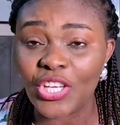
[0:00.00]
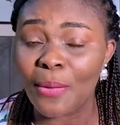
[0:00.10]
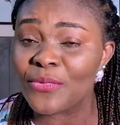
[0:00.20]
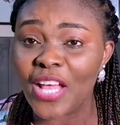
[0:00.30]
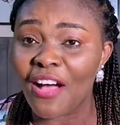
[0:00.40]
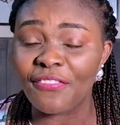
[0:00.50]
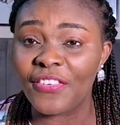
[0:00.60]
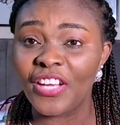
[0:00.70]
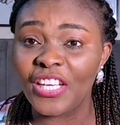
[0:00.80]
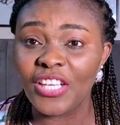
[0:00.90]
comes off.
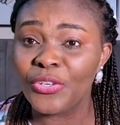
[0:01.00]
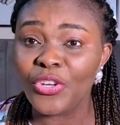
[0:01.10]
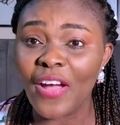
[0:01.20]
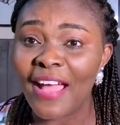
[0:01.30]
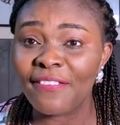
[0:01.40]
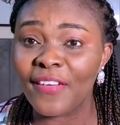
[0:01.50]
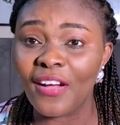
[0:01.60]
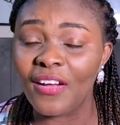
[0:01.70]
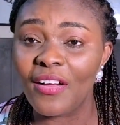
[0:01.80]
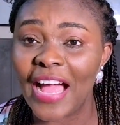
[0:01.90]
No
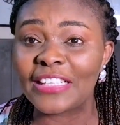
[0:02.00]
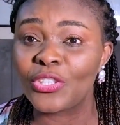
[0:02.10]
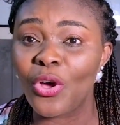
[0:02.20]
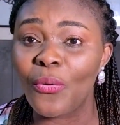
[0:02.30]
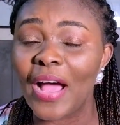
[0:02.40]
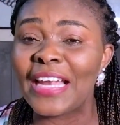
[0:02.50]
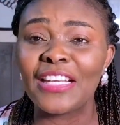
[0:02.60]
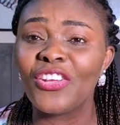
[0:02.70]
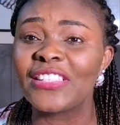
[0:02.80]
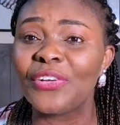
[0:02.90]
effort at all. And it
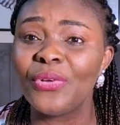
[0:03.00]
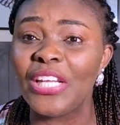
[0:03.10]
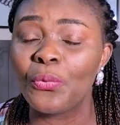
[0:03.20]
does it really